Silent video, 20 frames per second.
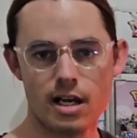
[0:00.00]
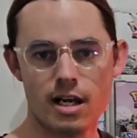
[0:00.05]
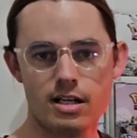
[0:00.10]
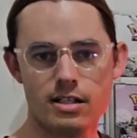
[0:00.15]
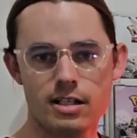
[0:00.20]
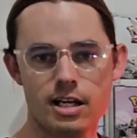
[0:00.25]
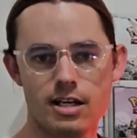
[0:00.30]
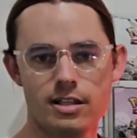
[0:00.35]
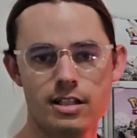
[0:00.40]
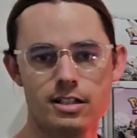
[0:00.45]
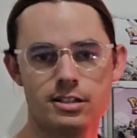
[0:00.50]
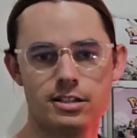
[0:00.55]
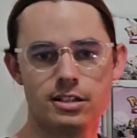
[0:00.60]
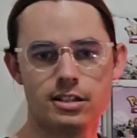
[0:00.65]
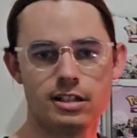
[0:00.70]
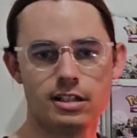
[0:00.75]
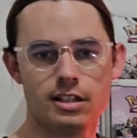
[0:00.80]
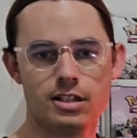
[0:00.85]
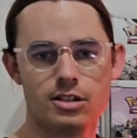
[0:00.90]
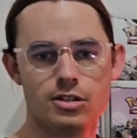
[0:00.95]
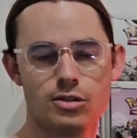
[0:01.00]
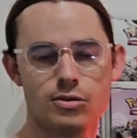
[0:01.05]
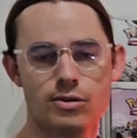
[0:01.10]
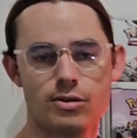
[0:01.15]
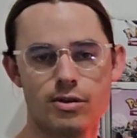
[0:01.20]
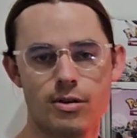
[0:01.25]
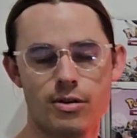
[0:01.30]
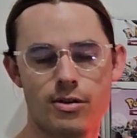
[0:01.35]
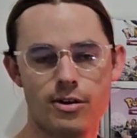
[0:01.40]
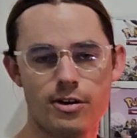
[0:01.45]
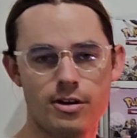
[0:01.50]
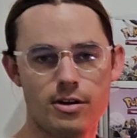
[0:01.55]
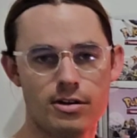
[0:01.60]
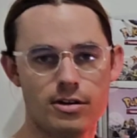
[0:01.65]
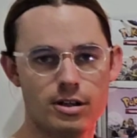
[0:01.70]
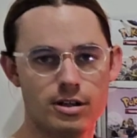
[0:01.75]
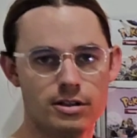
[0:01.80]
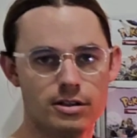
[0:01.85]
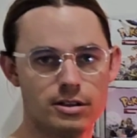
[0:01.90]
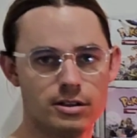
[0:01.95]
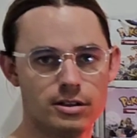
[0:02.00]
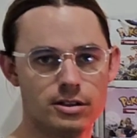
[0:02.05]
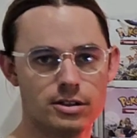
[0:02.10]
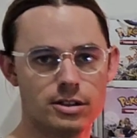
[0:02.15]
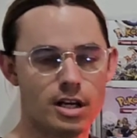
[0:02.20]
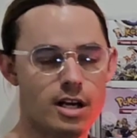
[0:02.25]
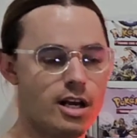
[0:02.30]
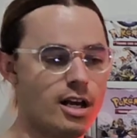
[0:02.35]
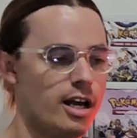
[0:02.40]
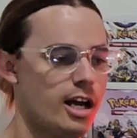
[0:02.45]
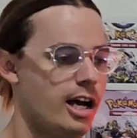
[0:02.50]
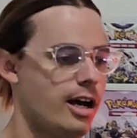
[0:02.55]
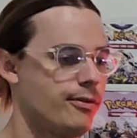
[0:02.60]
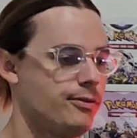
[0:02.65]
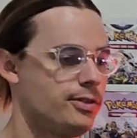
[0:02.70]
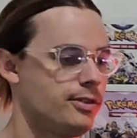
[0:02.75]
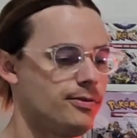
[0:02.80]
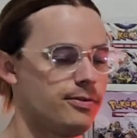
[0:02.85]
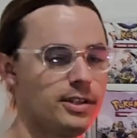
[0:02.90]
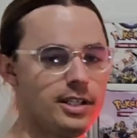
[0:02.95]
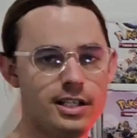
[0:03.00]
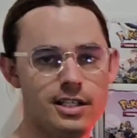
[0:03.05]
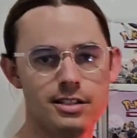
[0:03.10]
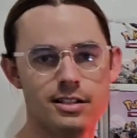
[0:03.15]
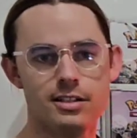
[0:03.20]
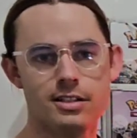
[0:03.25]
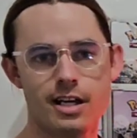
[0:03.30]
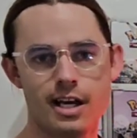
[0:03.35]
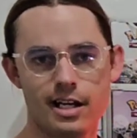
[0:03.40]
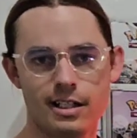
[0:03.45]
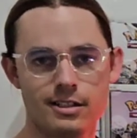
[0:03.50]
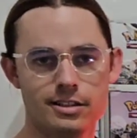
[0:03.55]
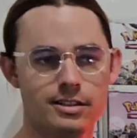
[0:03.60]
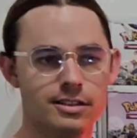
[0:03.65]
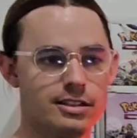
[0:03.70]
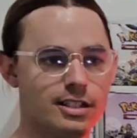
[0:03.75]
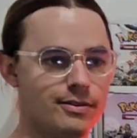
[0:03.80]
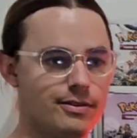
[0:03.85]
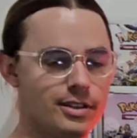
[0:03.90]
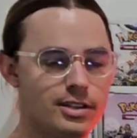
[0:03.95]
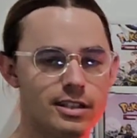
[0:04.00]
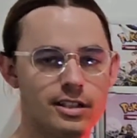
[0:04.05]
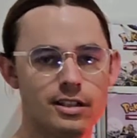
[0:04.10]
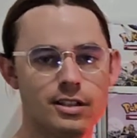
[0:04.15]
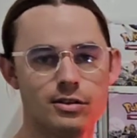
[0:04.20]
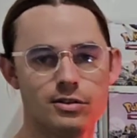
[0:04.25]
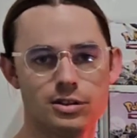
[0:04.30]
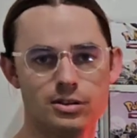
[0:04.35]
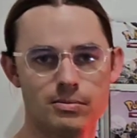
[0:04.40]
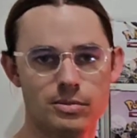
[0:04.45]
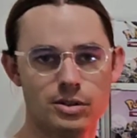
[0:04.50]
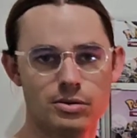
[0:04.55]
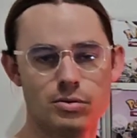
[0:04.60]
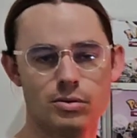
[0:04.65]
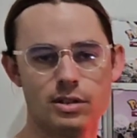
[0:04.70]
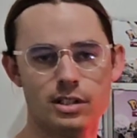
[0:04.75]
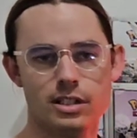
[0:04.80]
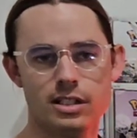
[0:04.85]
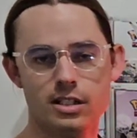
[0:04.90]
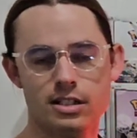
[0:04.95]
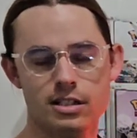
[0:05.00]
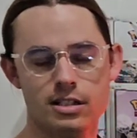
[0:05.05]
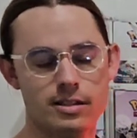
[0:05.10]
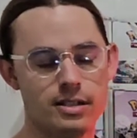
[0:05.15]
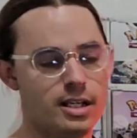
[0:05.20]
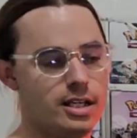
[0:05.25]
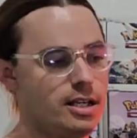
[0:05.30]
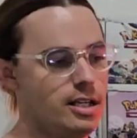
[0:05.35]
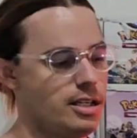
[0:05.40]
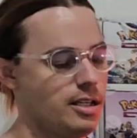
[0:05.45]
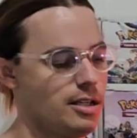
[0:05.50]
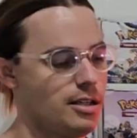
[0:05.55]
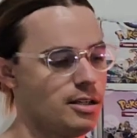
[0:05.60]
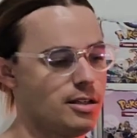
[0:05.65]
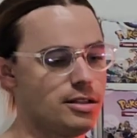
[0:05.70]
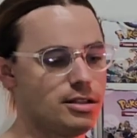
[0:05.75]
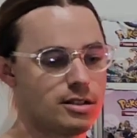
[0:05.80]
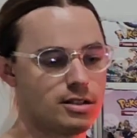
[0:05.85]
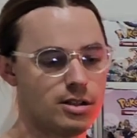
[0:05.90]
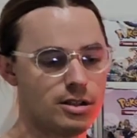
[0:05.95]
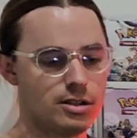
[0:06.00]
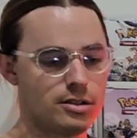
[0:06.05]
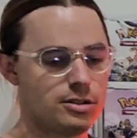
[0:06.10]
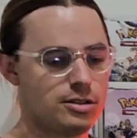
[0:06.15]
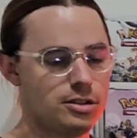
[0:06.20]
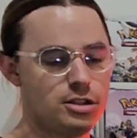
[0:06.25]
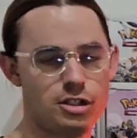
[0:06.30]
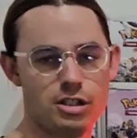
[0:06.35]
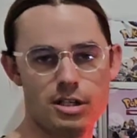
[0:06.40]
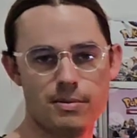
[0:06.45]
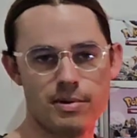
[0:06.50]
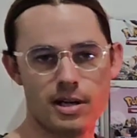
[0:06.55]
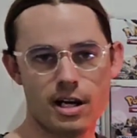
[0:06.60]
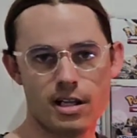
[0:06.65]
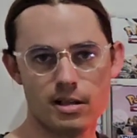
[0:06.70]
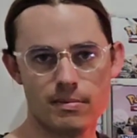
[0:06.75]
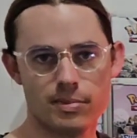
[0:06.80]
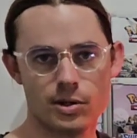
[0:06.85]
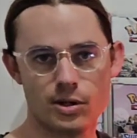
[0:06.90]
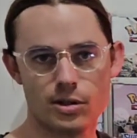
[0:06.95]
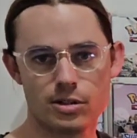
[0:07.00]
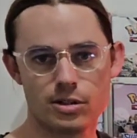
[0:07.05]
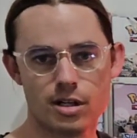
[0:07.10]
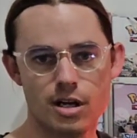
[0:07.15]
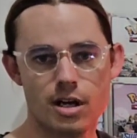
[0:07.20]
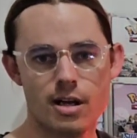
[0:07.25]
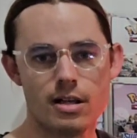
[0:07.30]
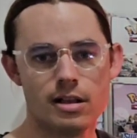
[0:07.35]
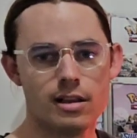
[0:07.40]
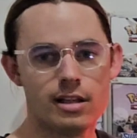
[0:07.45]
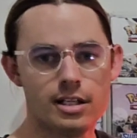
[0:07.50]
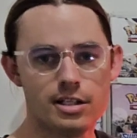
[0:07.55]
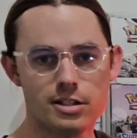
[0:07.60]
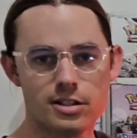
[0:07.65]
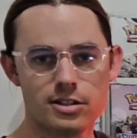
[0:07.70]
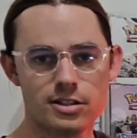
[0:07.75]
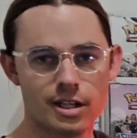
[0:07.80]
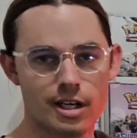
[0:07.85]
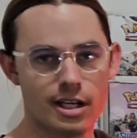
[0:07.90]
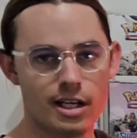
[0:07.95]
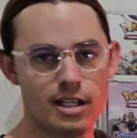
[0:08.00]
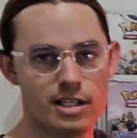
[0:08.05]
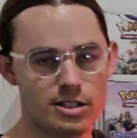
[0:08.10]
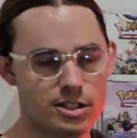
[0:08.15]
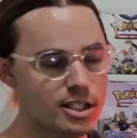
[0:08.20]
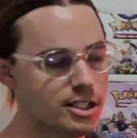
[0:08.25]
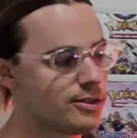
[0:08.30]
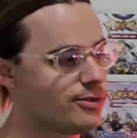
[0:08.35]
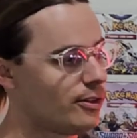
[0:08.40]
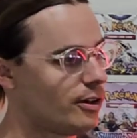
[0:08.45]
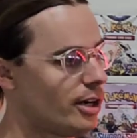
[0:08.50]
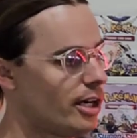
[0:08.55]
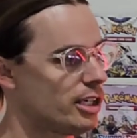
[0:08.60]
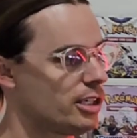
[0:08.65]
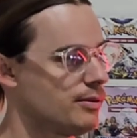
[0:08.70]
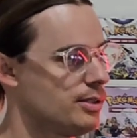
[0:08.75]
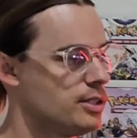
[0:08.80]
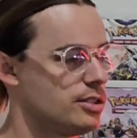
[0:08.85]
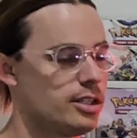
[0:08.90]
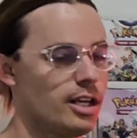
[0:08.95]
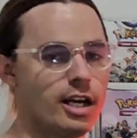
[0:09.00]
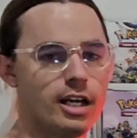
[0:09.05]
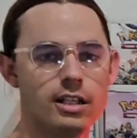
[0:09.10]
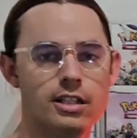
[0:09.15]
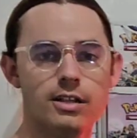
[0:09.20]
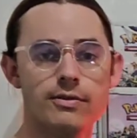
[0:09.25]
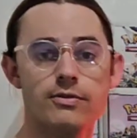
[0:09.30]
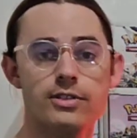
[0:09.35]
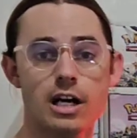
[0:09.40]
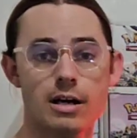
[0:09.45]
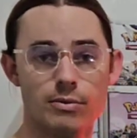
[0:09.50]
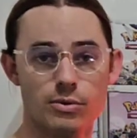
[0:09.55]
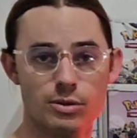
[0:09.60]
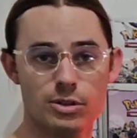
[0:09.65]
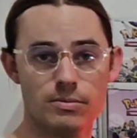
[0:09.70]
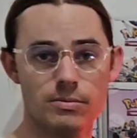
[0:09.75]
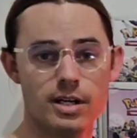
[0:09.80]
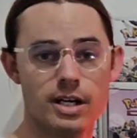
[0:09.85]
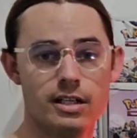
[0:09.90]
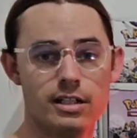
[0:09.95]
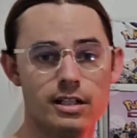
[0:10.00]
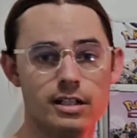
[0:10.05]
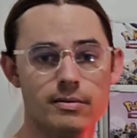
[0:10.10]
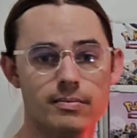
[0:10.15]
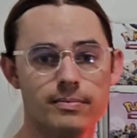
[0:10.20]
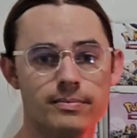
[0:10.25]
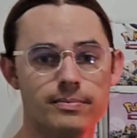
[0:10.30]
and now they're sitting at $239 after fees and taxes and everything else in between, and the cost to ship out the box. Let's say, just for argument's sake, you've doubled your money.